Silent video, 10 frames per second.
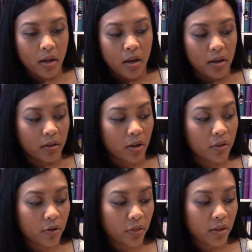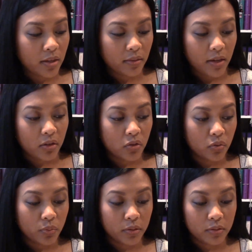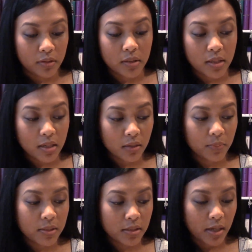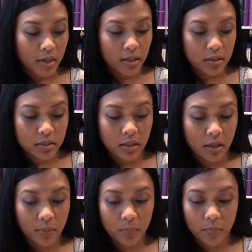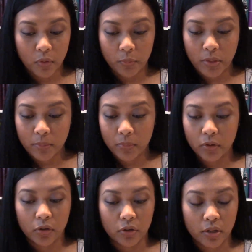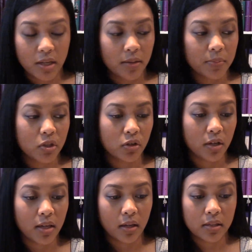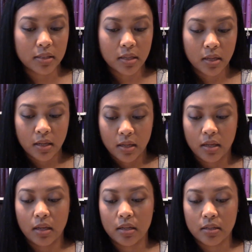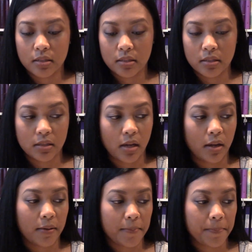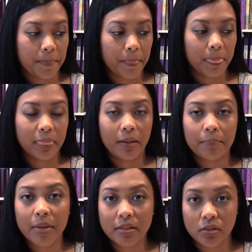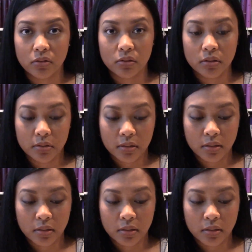Another thing that you will need besides your paper, your nibs, your inks, is pencils.